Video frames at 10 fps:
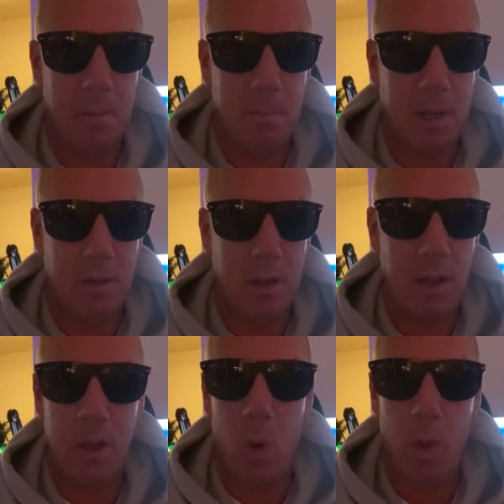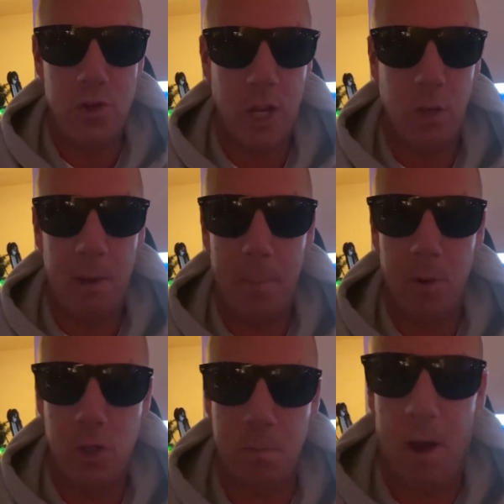because the whole agenda is being
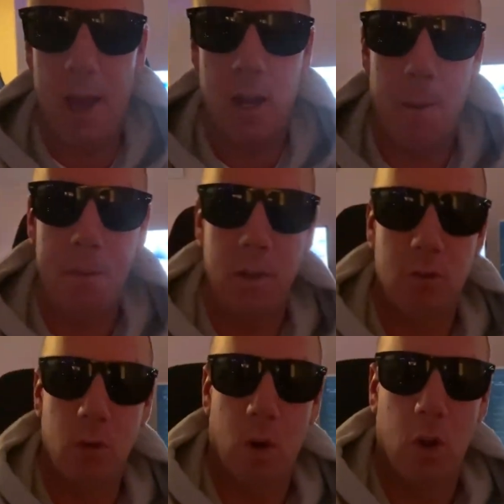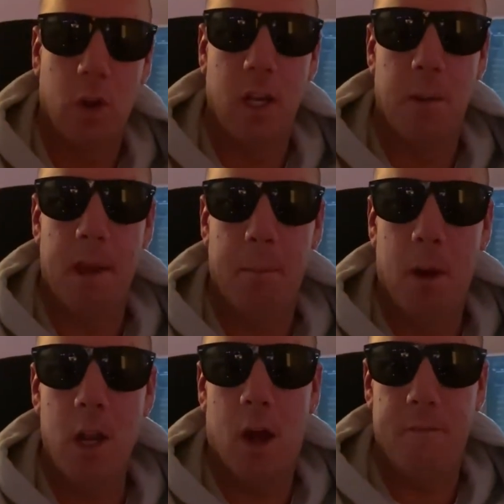pushed by companies who are looking to make
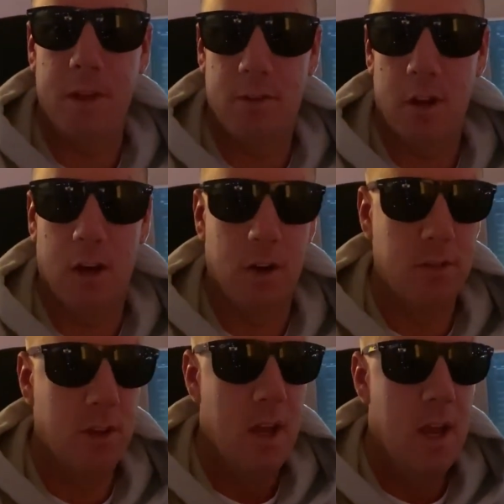money off these suckers